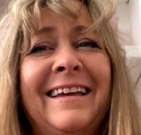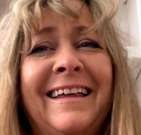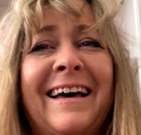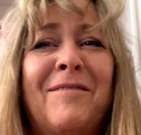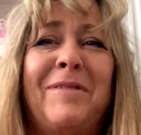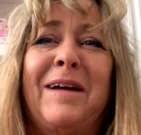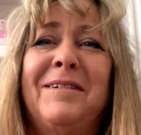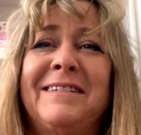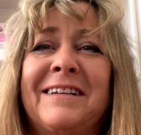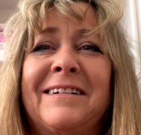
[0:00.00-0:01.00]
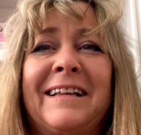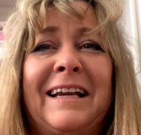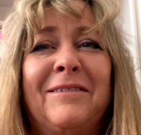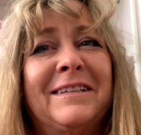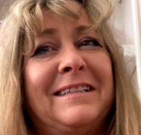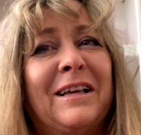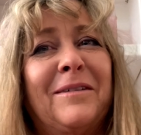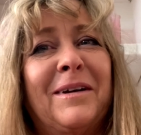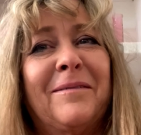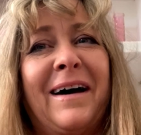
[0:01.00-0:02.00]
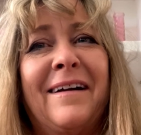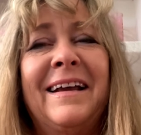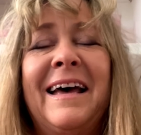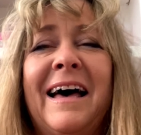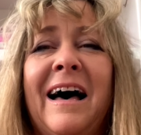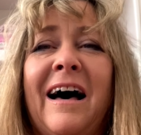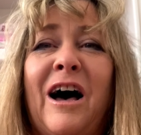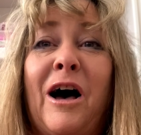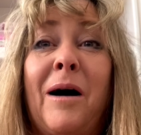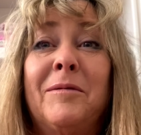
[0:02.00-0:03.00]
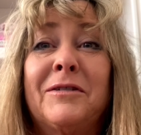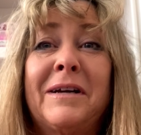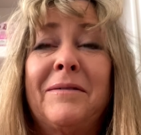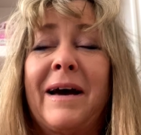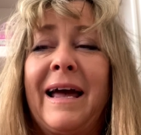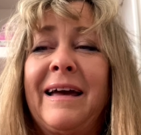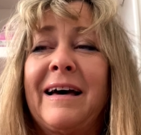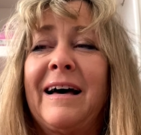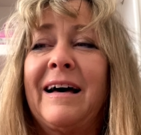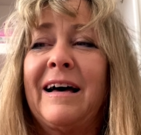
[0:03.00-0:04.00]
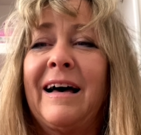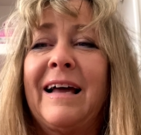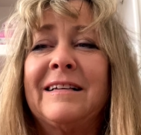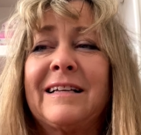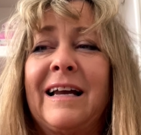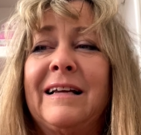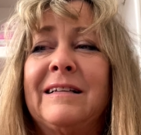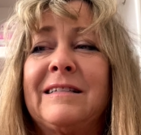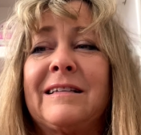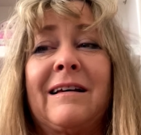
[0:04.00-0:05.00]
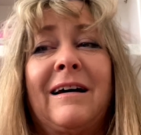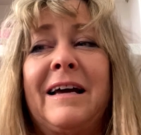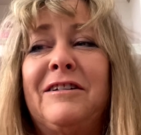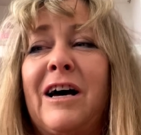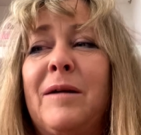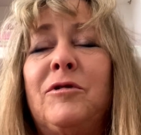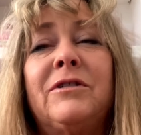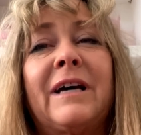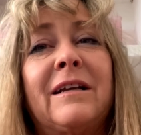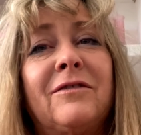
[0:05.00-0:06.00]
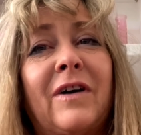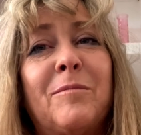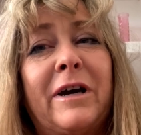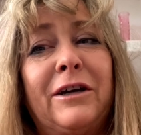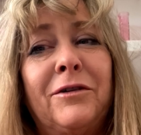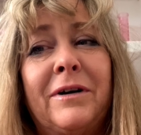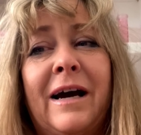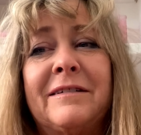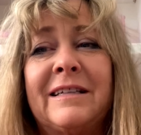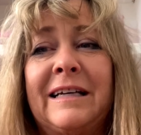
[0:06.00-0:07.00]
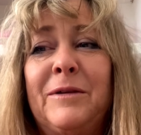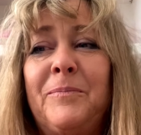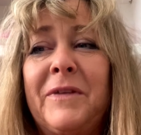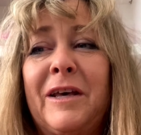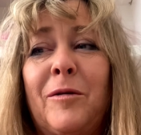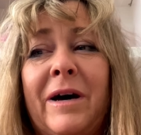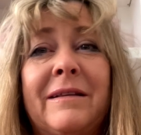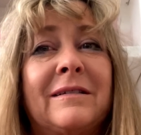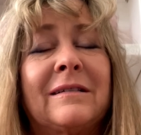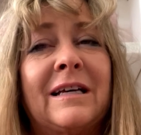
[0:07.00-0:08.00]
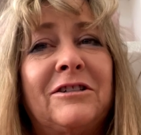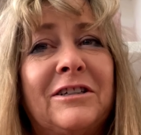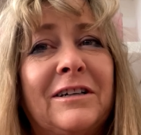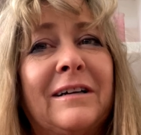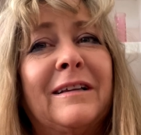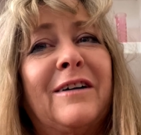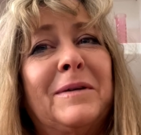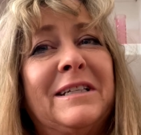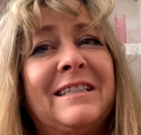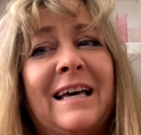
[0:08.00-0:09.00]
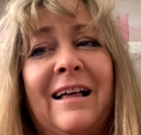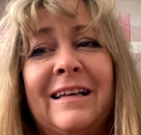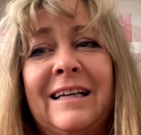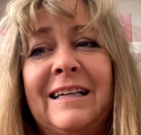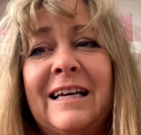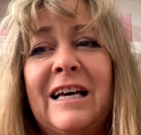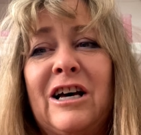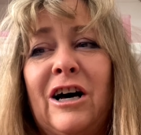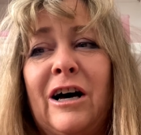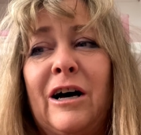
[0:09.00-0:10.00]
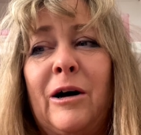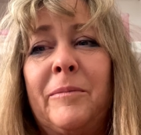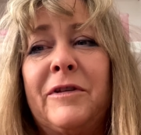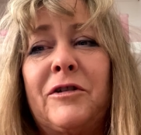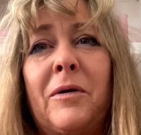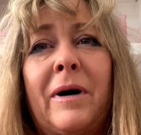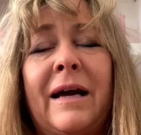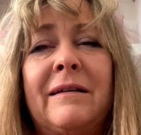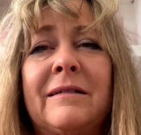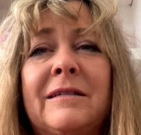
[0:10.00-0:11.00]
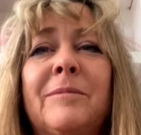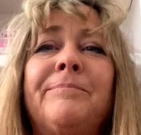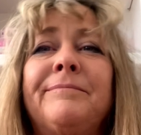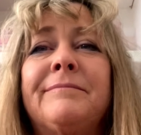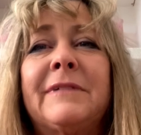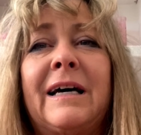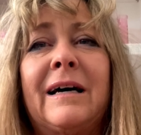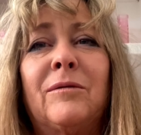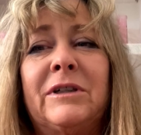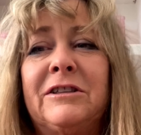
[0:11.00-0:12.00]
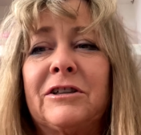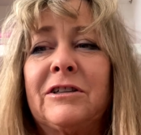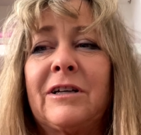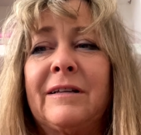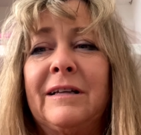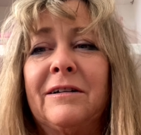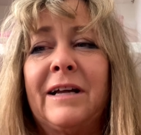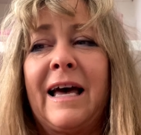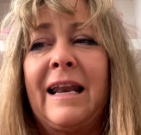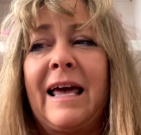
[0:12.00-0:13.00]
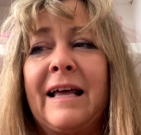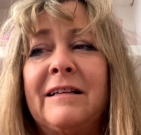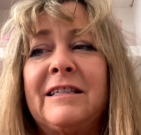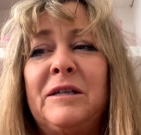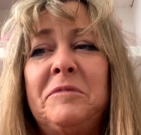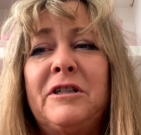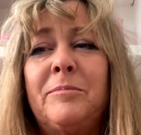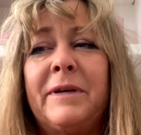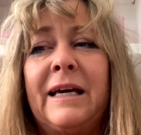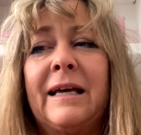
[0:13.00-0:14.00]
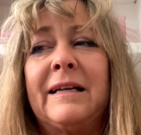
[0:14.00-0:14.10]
that babysitter lady was telling me about? So anyway, I decided it's high time to satisfy my curiosity about this legendary lemon salad. So I did some research on the internet, and it seems to be an